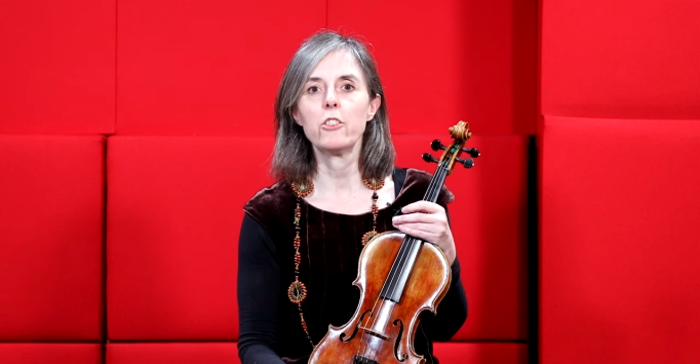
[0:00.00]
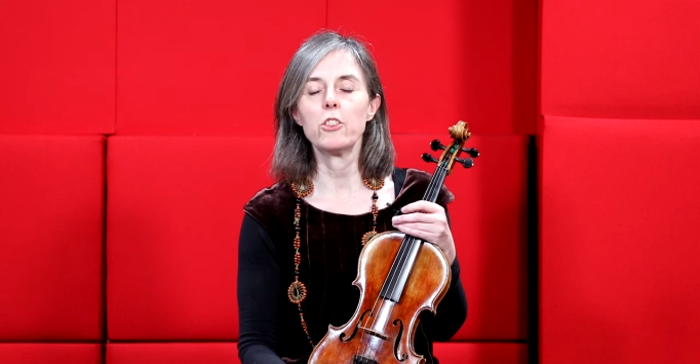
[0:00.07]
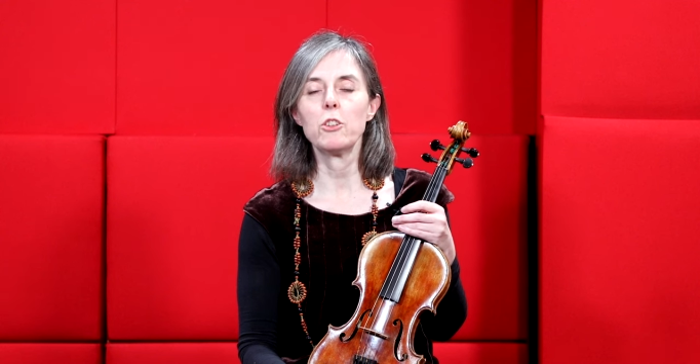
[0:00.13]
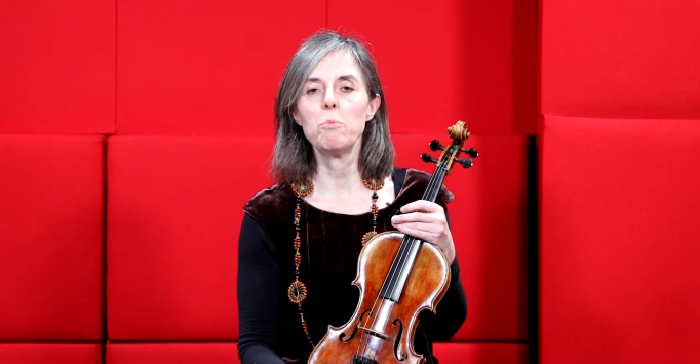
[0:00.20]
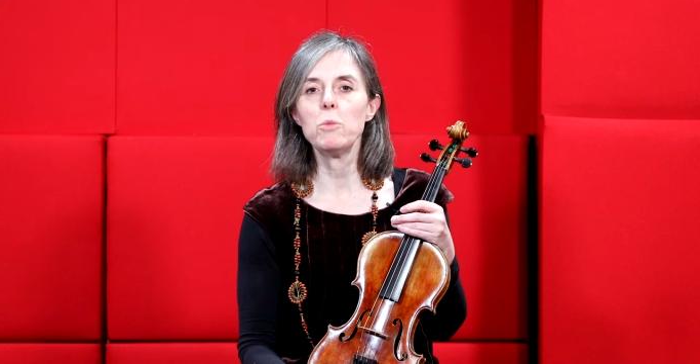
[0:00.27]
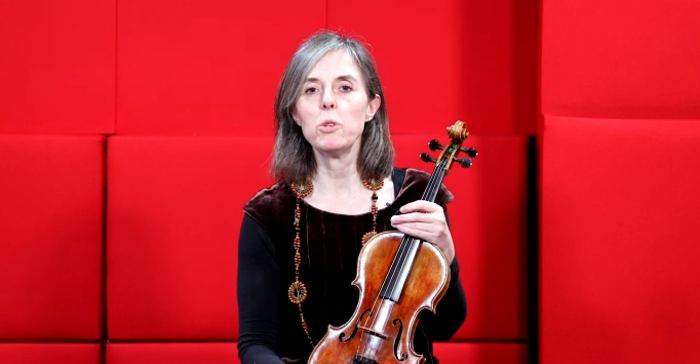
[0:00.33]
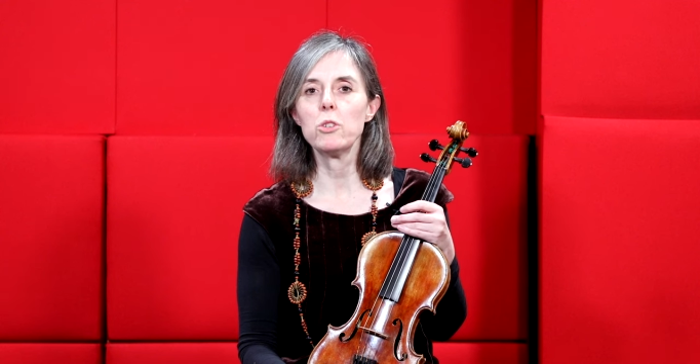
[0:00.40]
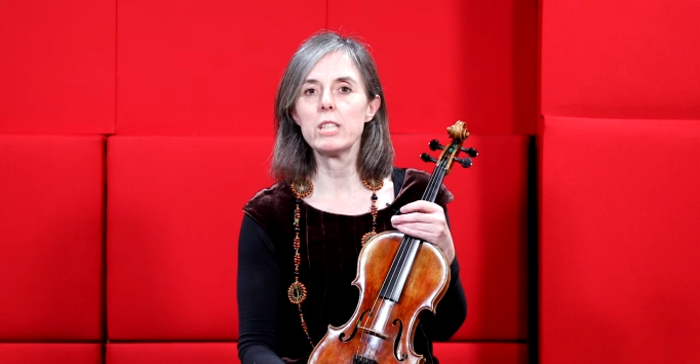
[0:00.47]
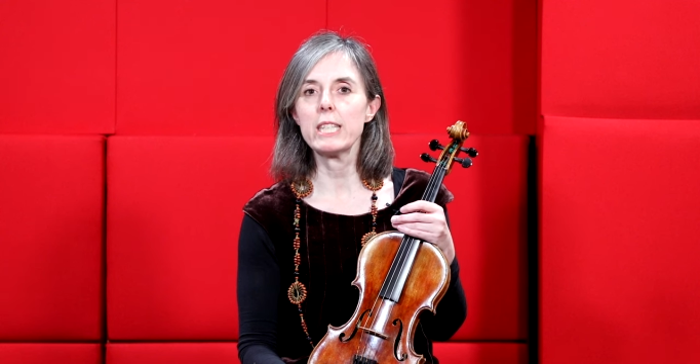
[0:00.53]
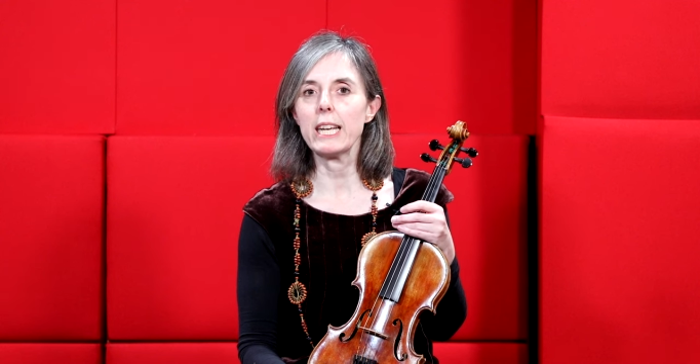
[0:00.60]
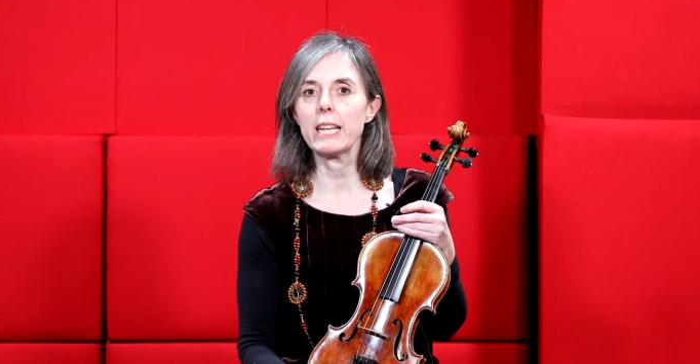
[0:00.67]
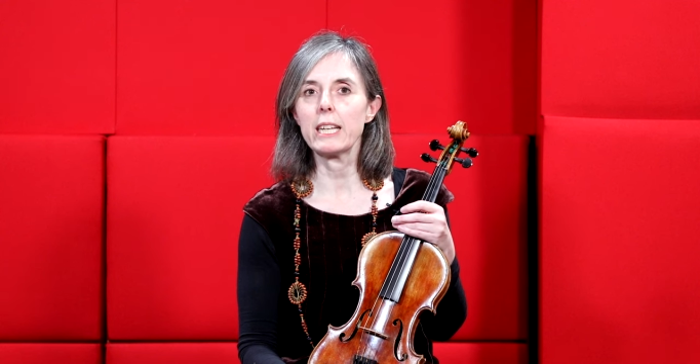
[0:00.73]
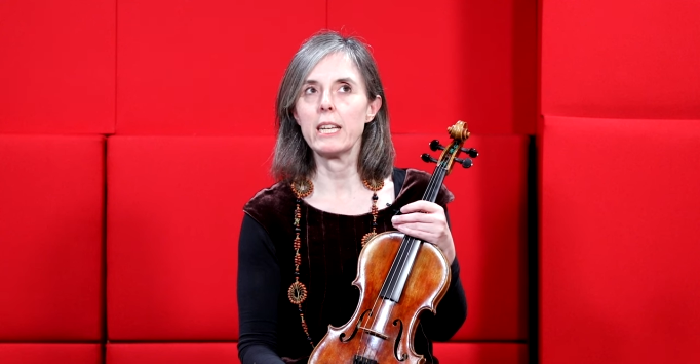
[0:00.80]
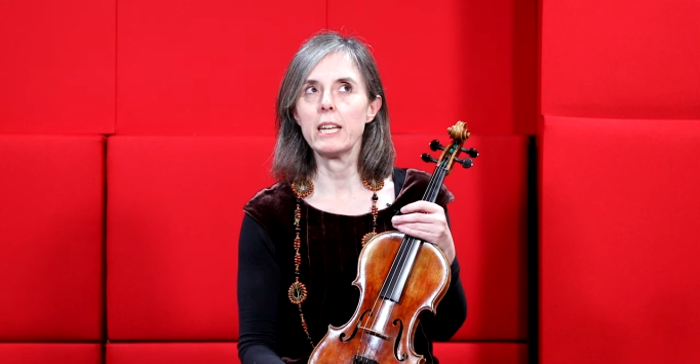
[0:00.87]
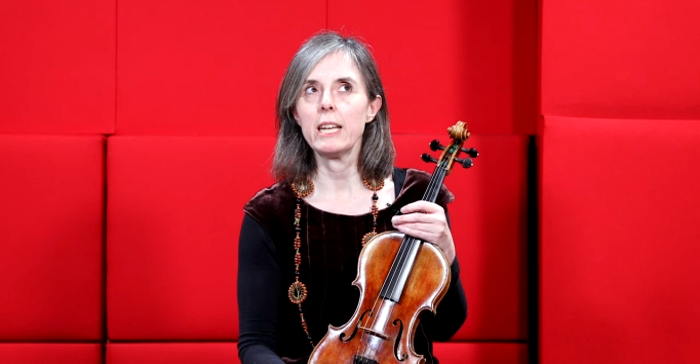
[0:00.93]
the
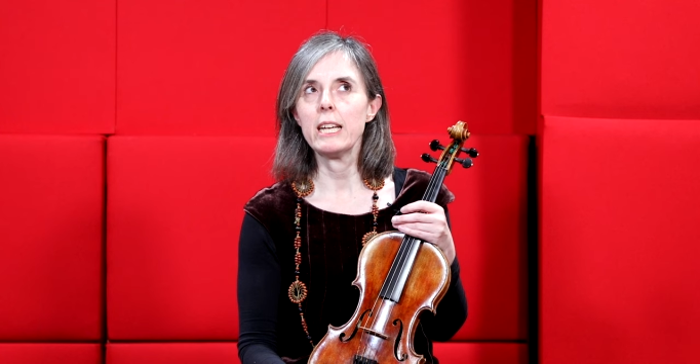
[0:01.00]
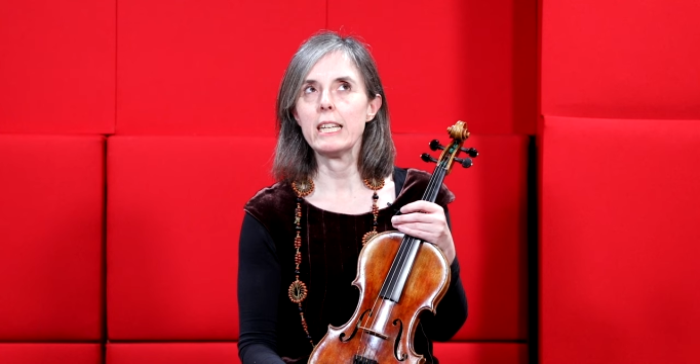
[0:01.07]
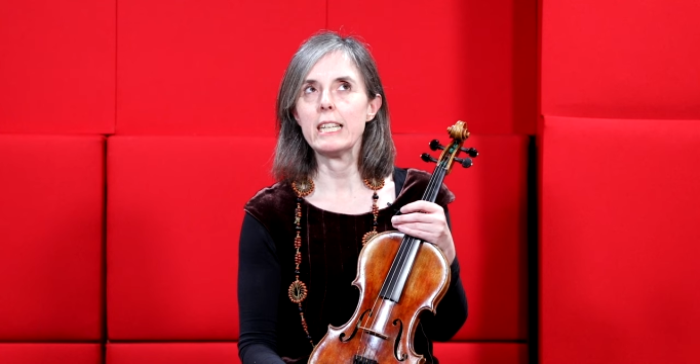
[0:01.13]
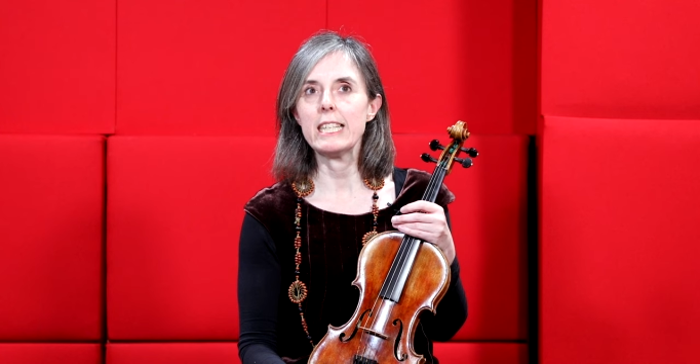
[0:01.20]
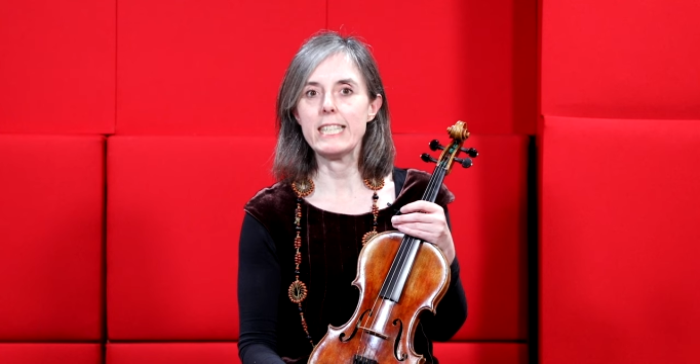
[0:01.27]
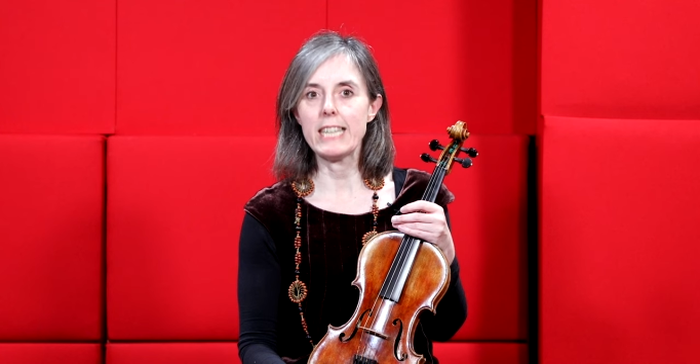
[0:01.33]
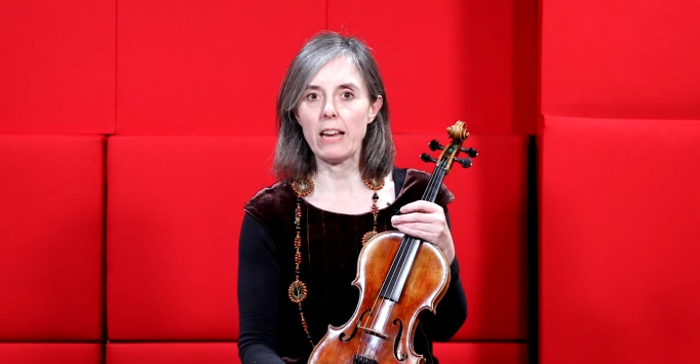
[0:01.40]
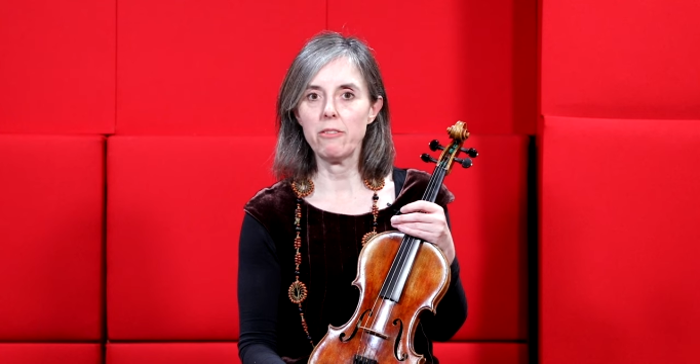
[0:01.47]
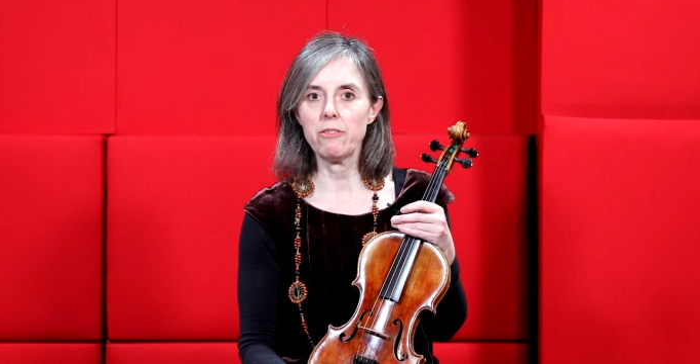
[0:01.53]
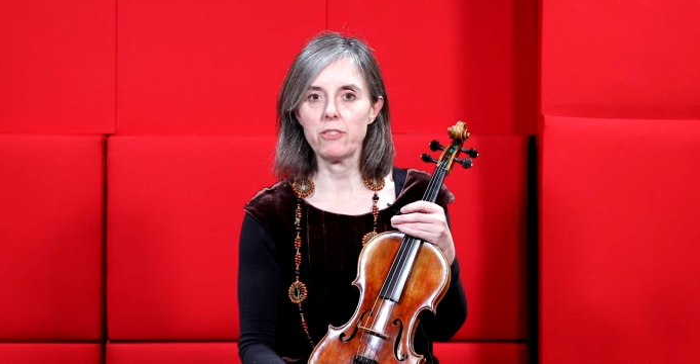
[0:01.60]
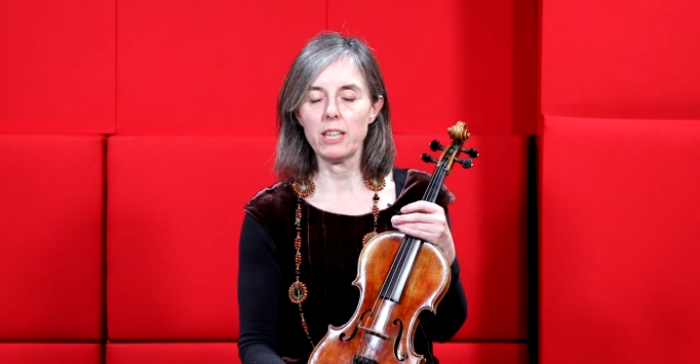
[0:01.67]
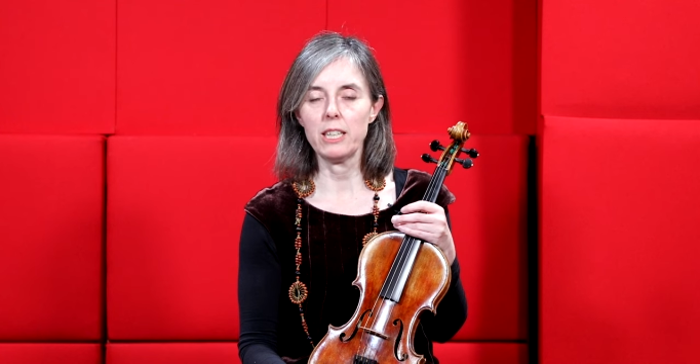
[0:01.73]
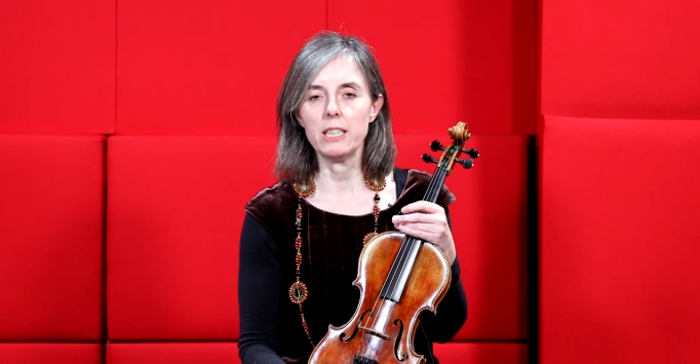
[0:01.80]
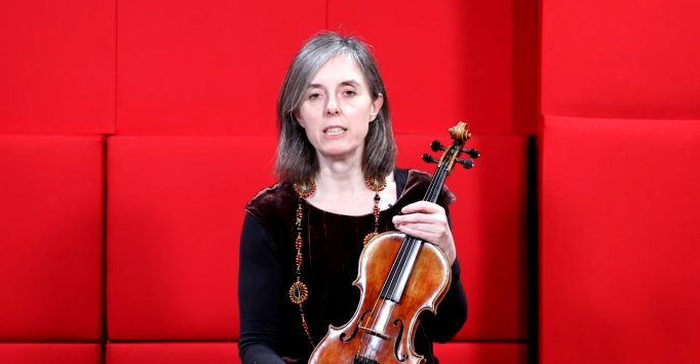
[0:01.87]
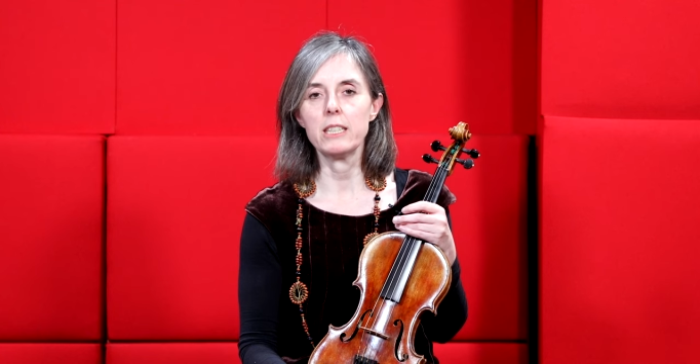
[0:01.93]
music
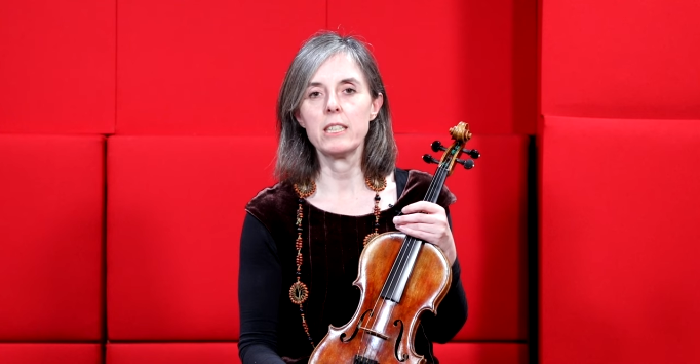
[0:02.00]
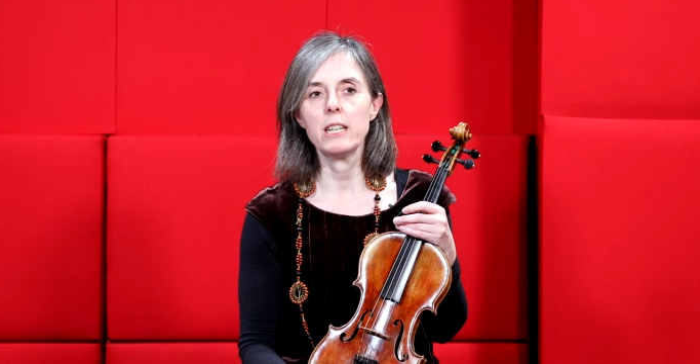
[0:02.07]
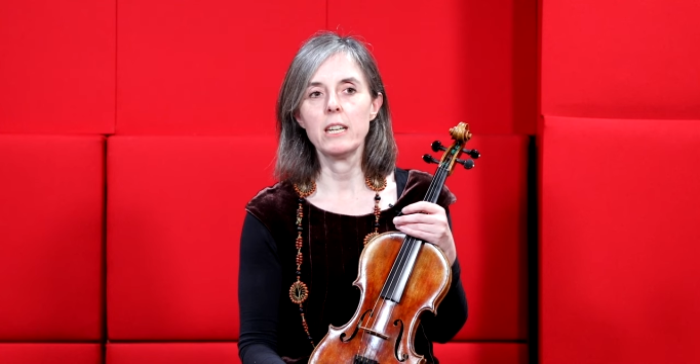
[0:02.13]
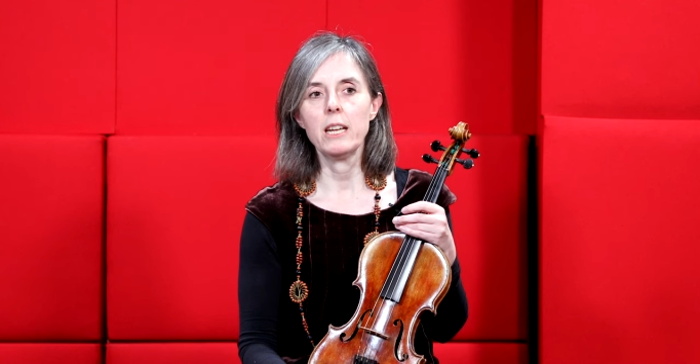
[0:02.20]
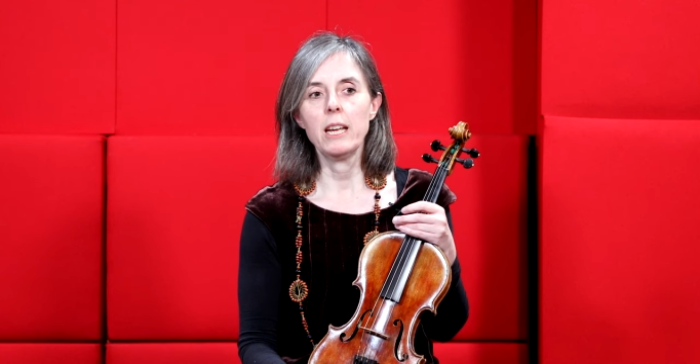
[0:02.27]
different.